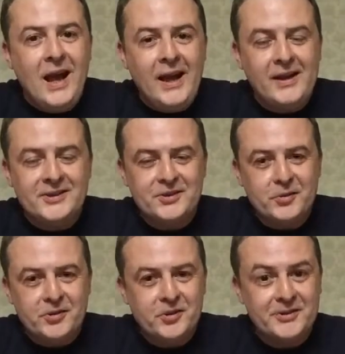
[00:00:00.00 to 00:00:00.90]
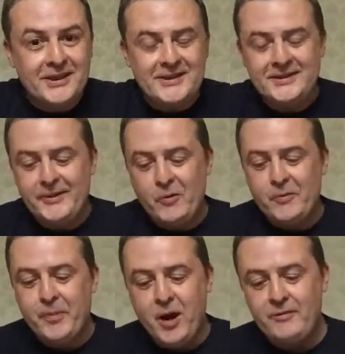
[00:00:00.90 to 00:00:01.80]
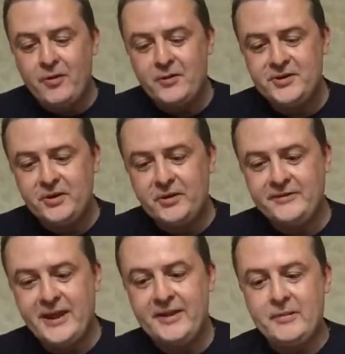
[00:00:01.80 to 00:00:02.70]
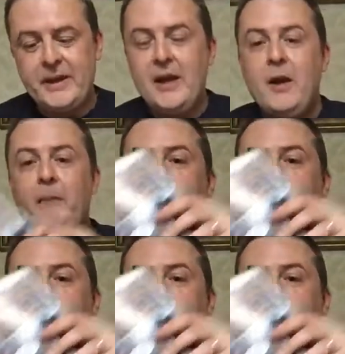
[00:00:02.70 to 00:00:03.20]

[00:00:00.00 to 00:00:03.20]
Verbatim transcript: Hey guys, it's Roscoe, so let's continue with part 4 Son of Dathomir.